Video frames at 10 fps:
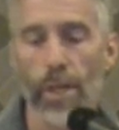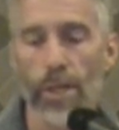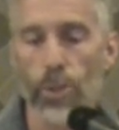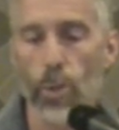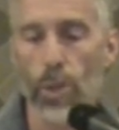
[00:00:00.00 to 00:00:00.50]

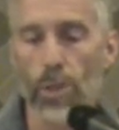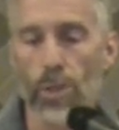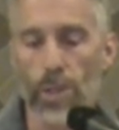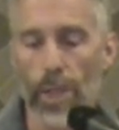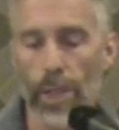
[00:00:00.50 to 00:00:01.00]
Here's what it
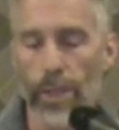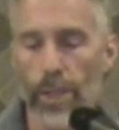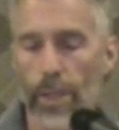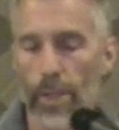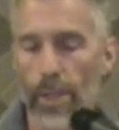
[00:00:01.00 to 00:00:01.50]
looks like
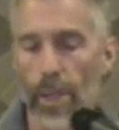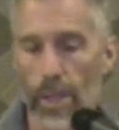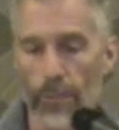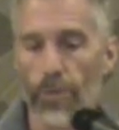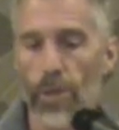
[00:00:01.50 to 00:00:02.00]

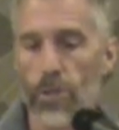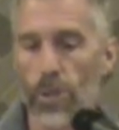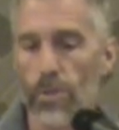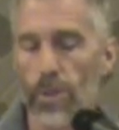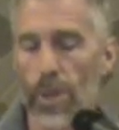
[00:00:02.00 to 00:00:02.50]
in
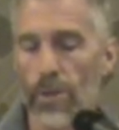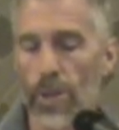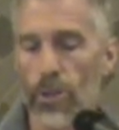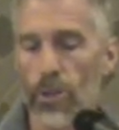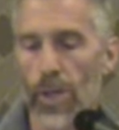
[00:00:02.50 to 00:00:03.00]
Fresno
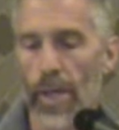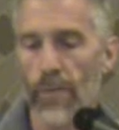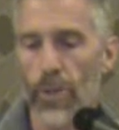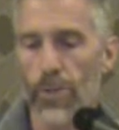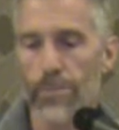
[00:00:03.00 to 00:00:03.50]
on Shaw
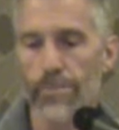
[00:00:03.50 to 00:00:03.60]
Avenue.